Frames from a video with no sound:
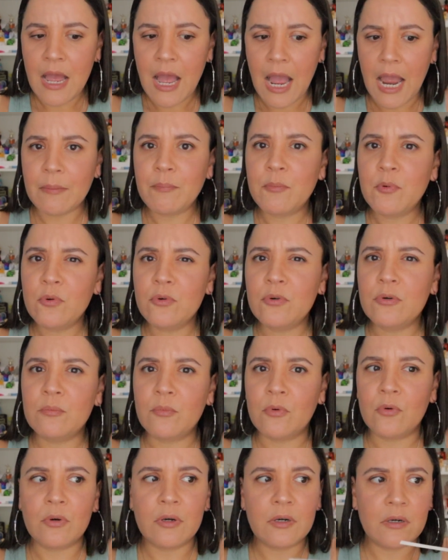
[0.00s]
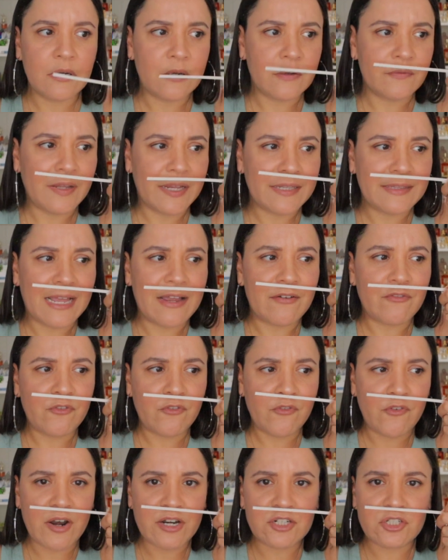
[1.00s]
I pull more of like that
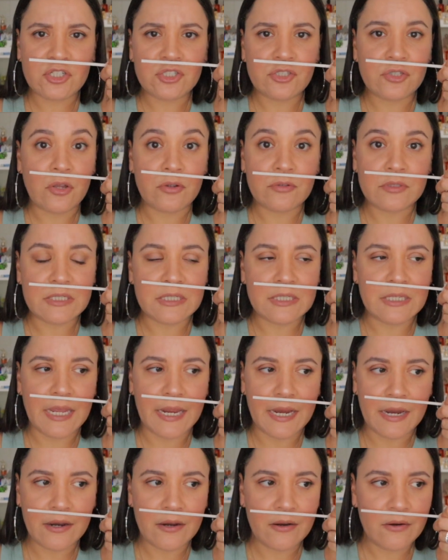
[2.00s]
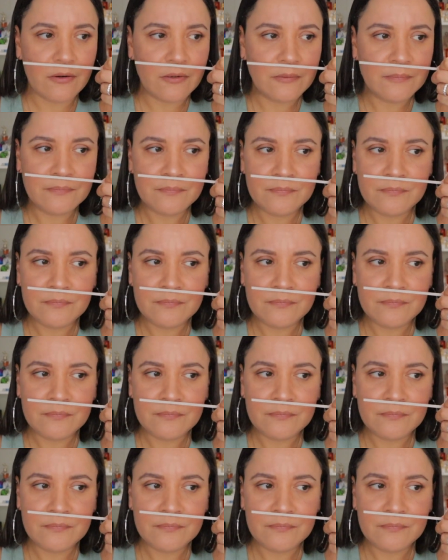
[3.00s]
fresh salty air